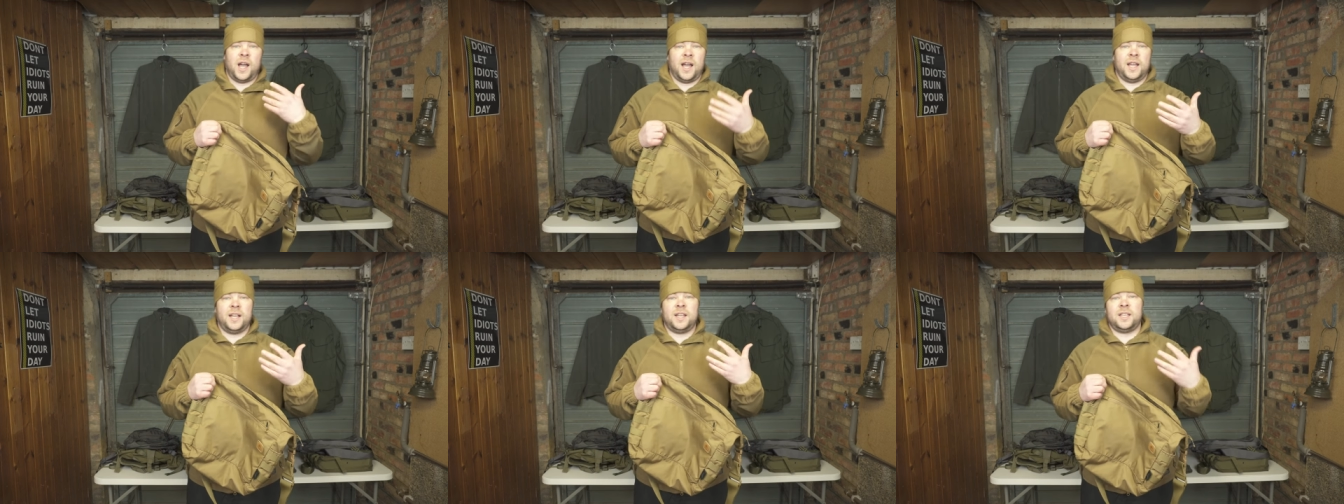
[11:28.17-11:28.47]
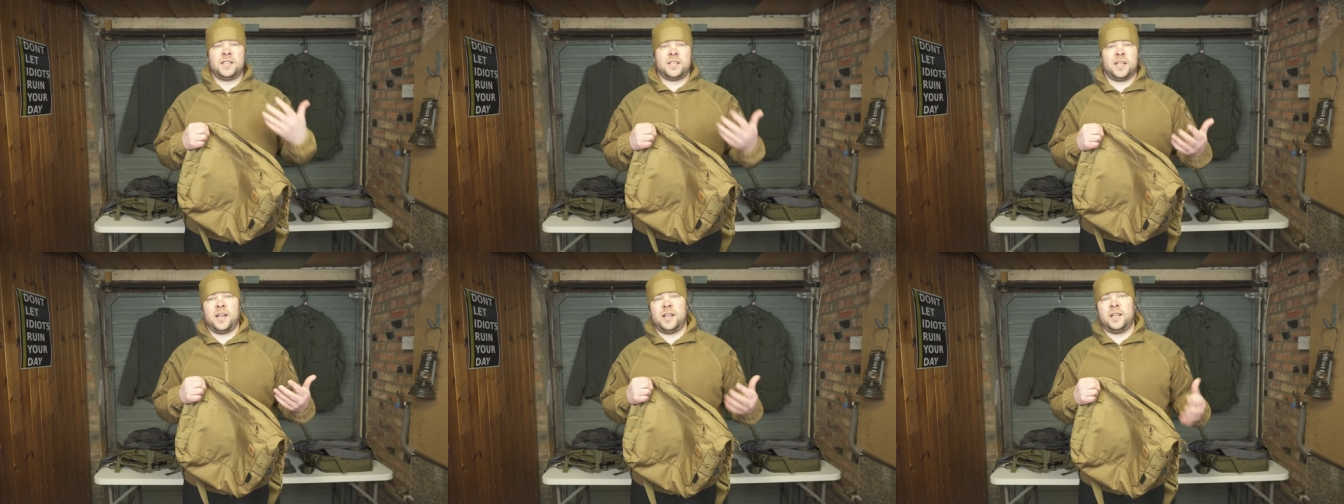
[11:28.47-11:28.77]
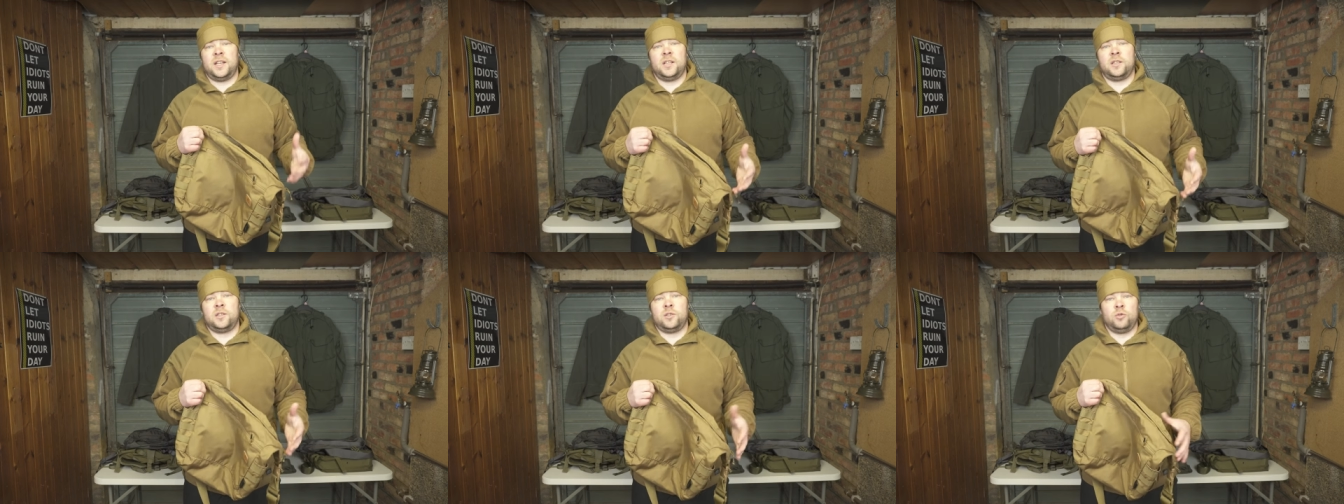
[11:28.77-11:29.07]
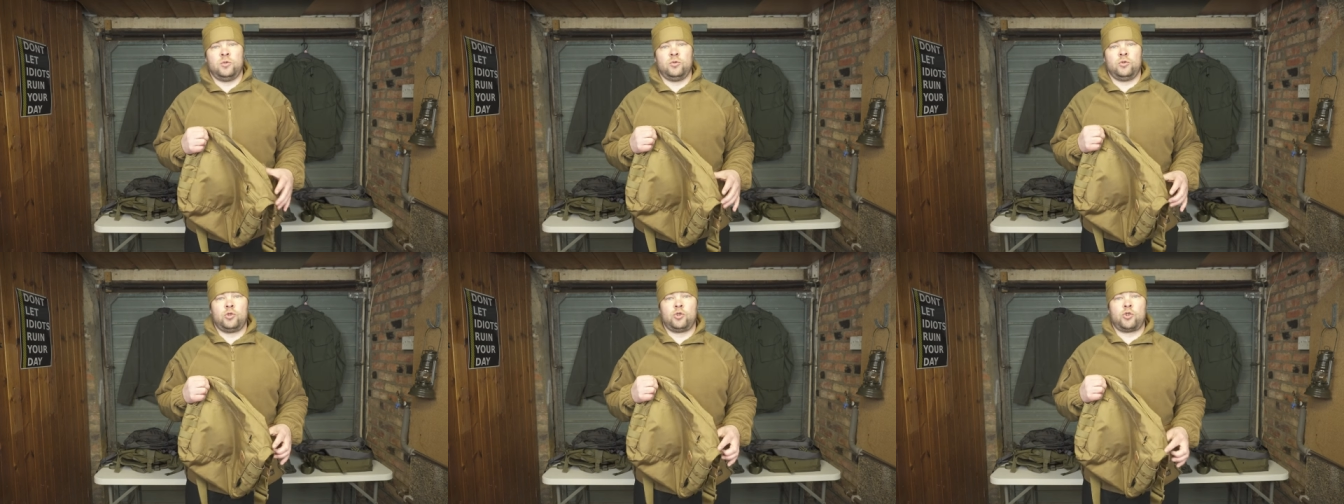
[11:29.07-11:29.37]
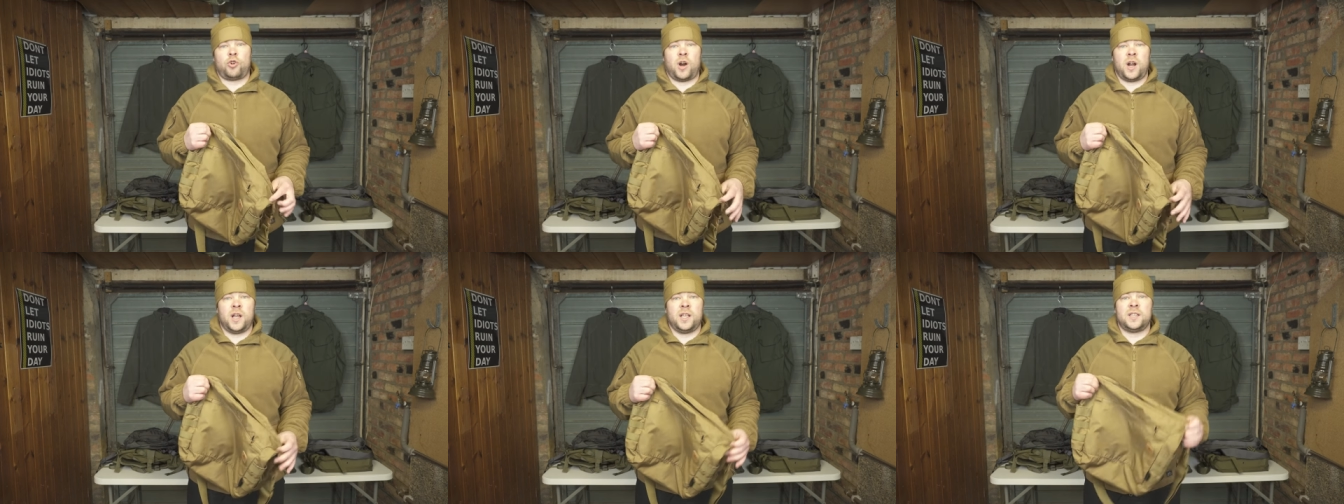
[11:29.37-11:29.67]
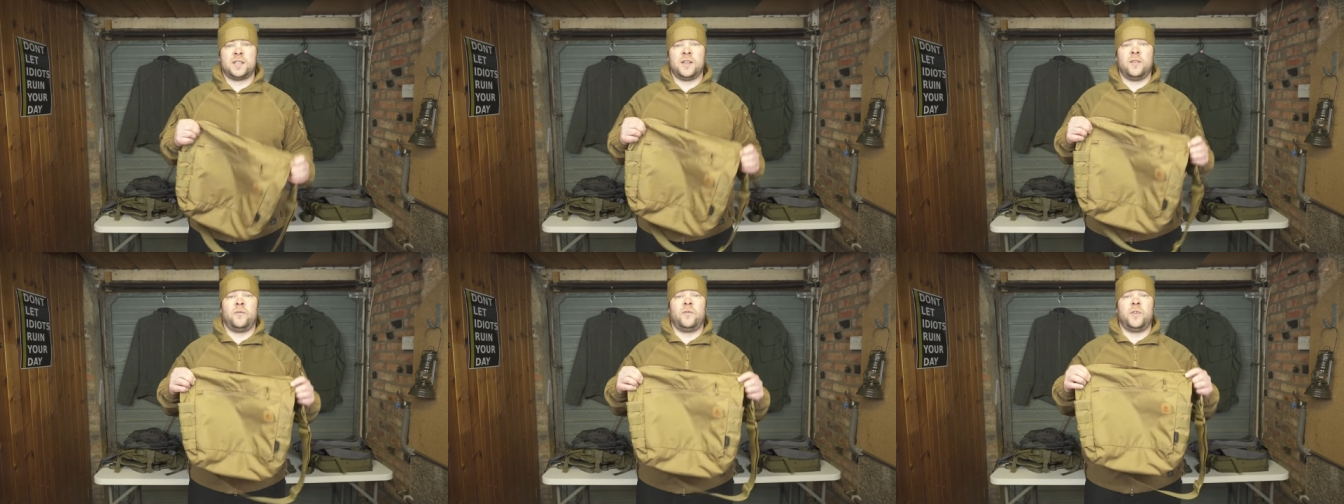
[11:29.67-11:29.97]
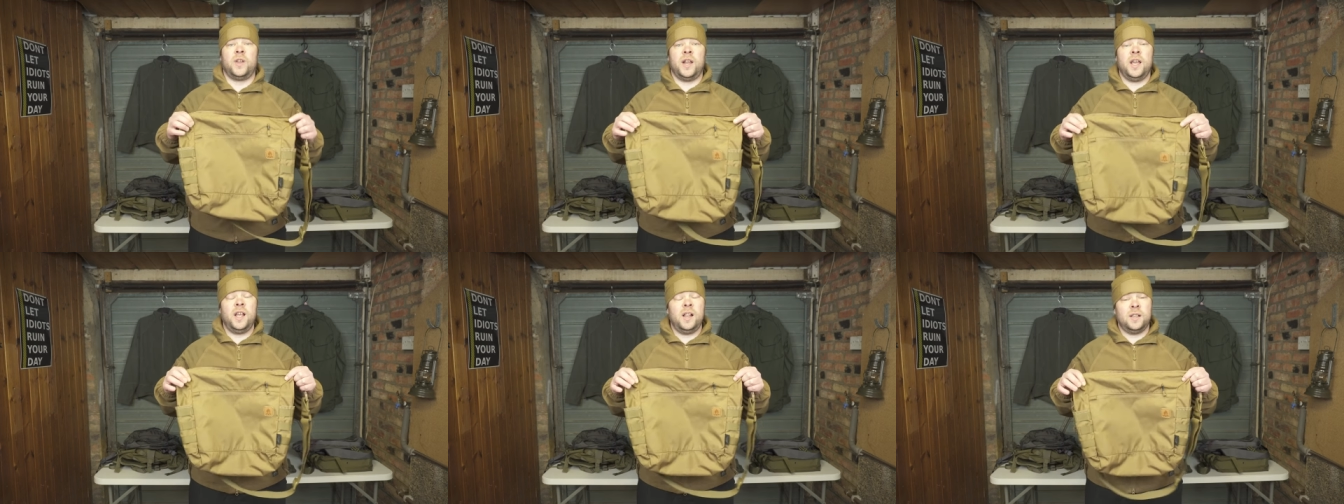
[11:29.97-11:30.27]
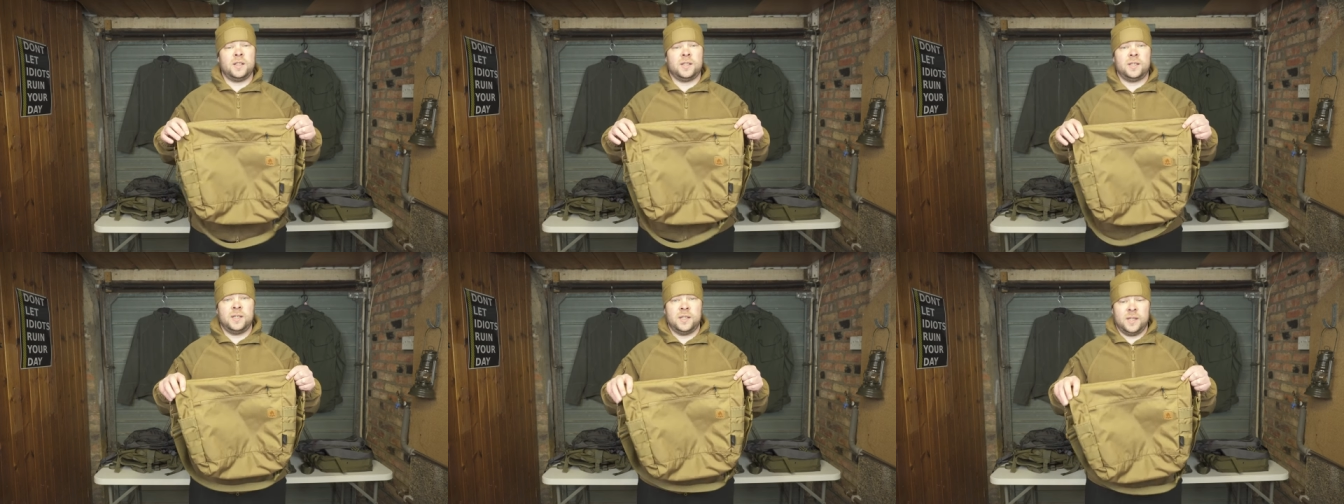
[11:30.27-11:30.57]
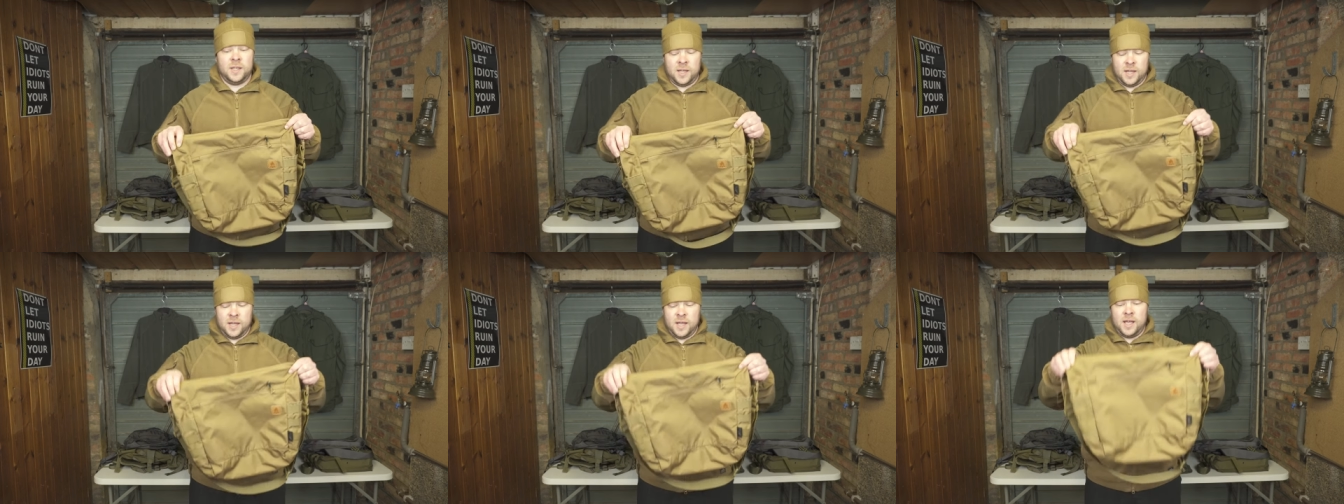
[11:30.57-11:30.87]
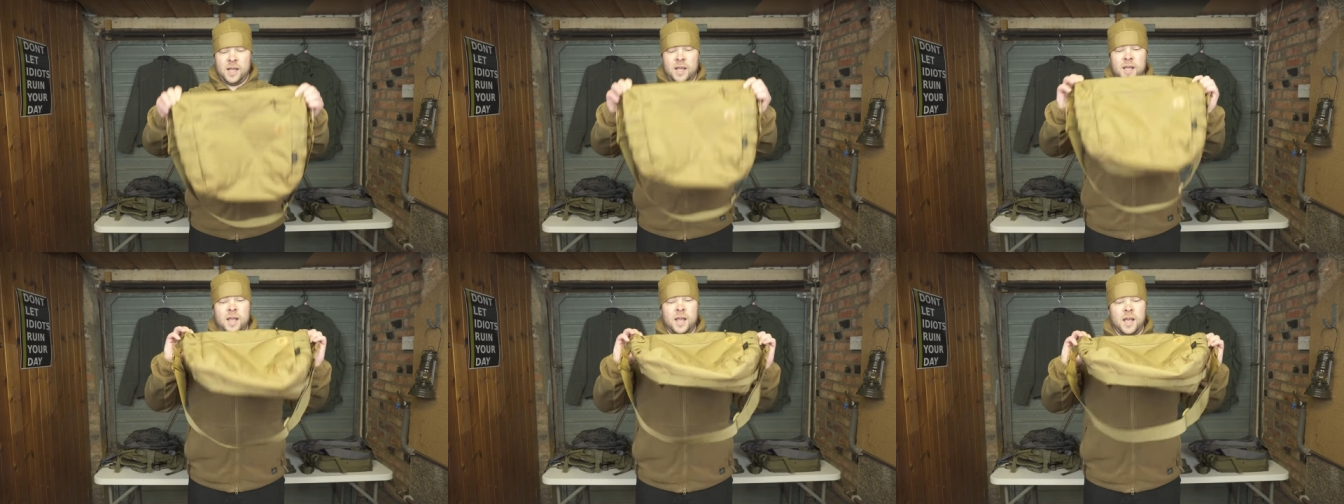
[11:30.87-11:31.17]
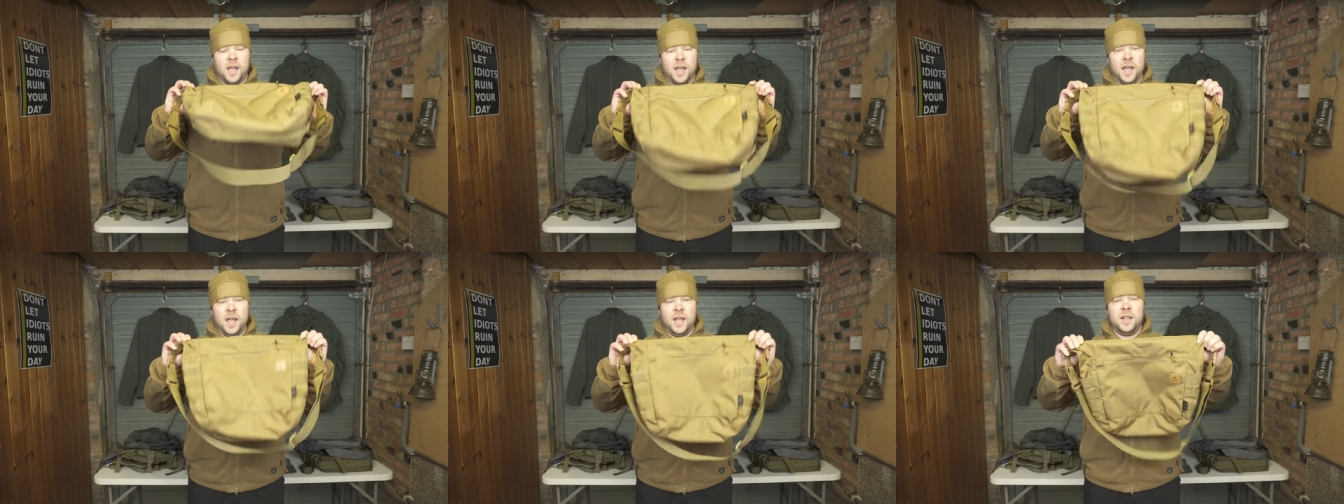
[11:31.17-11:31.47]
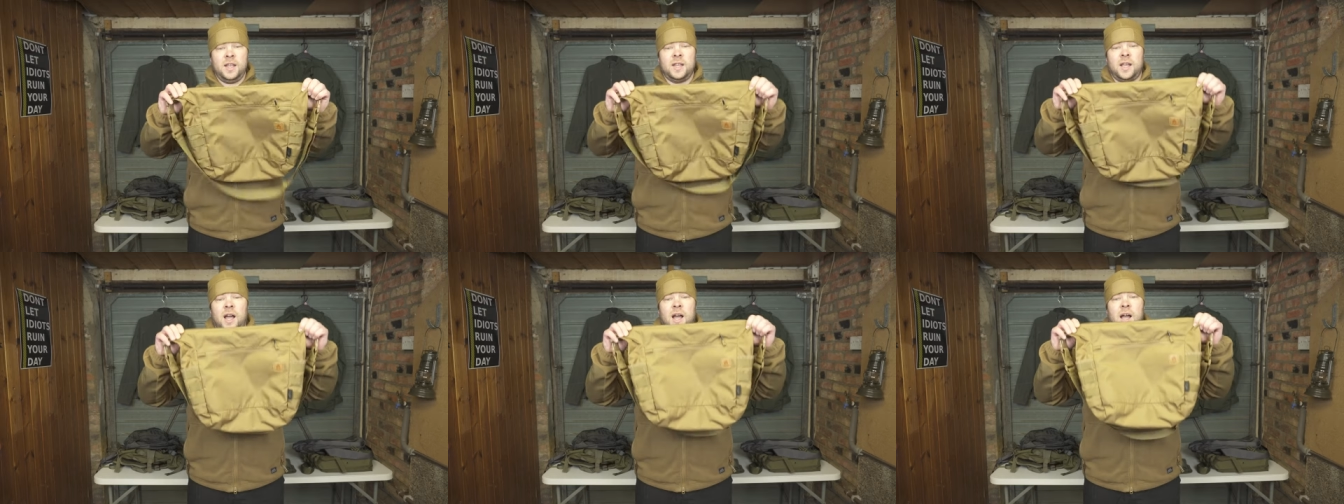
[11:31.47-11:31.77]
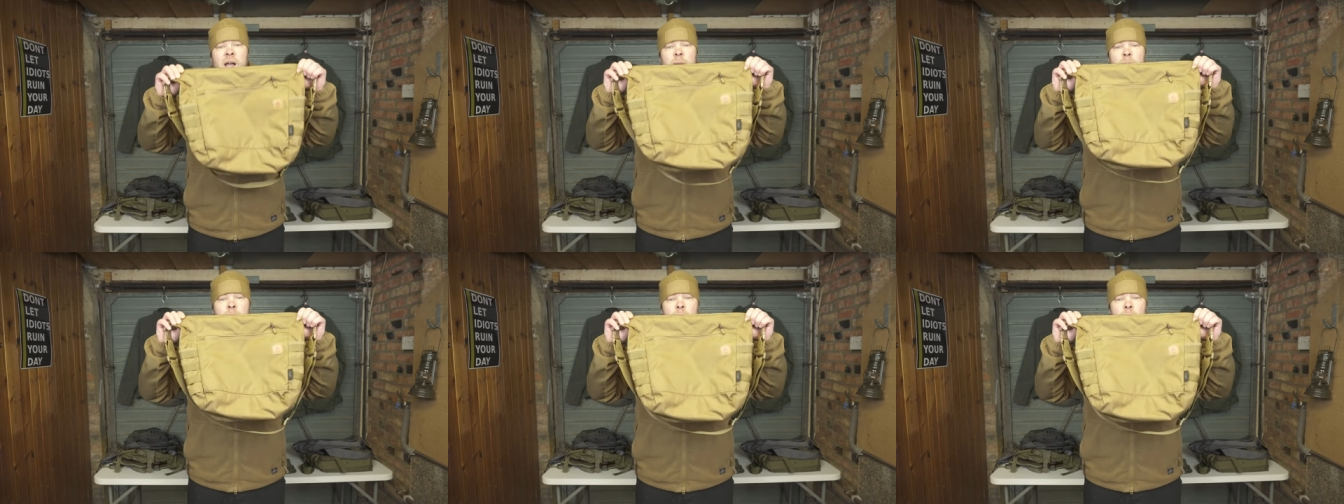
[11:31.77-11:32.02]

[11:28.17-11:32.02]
I decided to try something else, and I